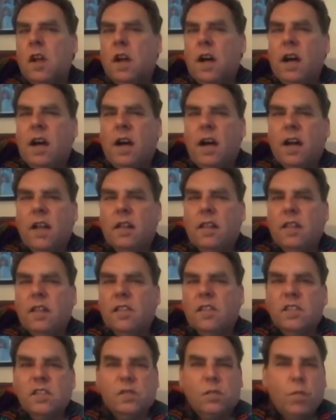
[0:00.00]

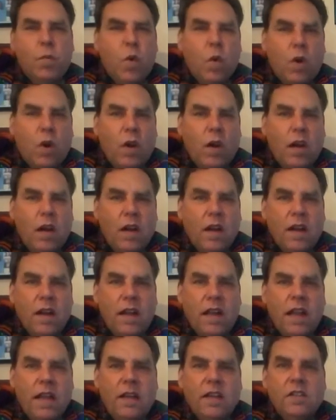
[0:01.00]
This is more
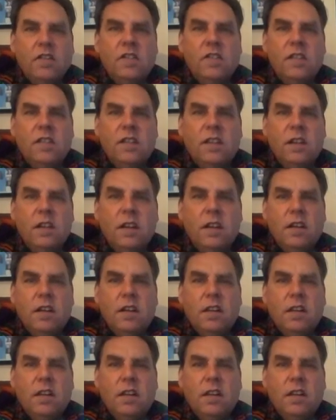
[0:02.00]
energy.